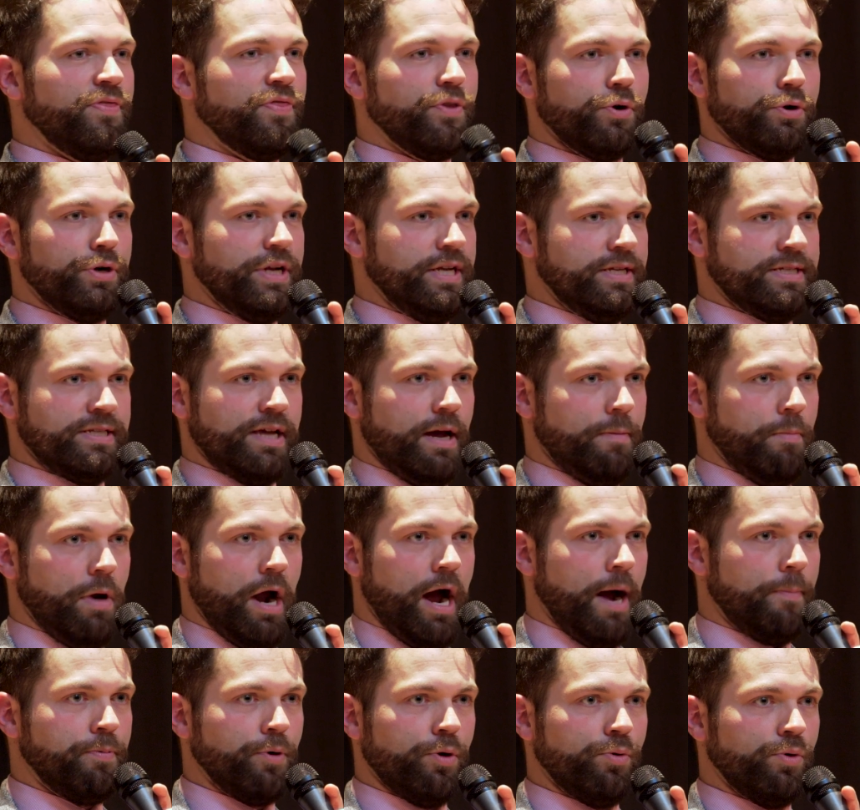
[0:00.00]
thirty some
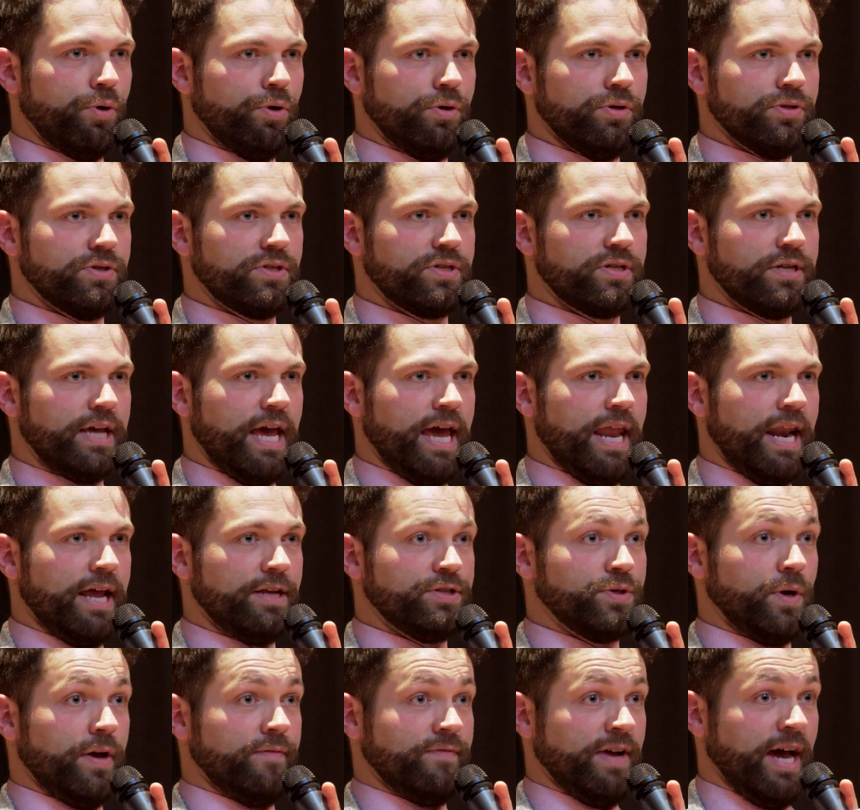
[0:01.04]
opera roles, and I,
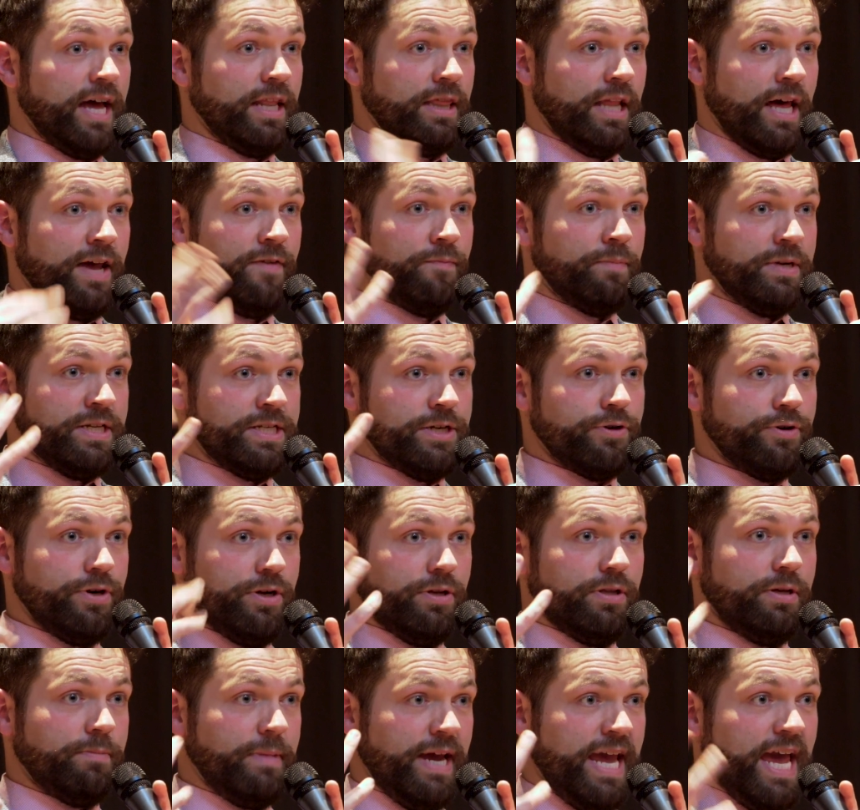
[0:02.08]
so I've got a lot of
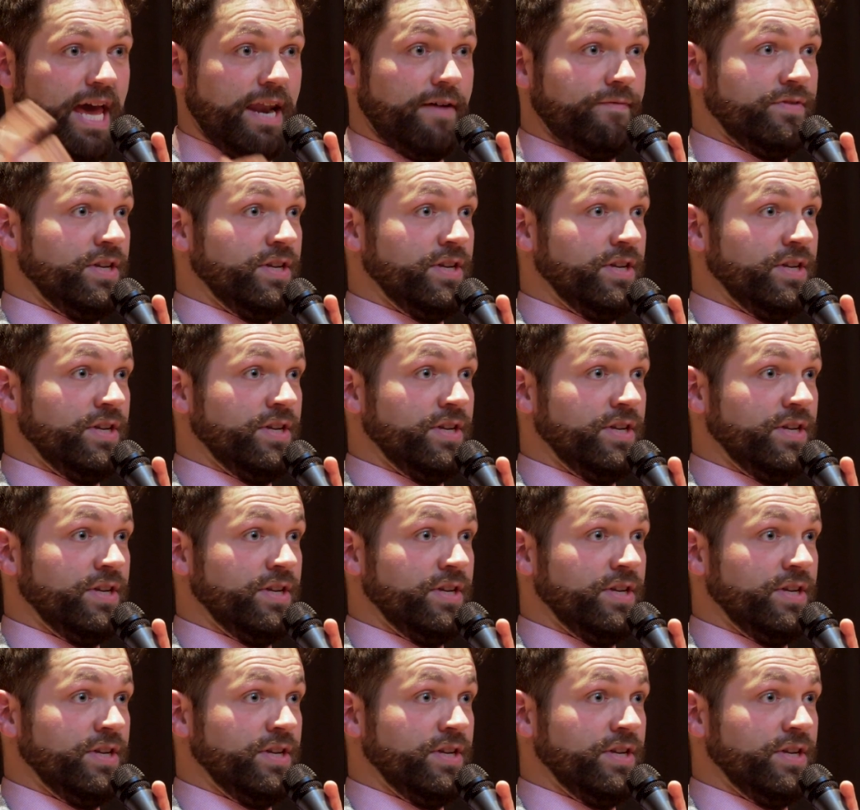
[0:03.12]
material in my head.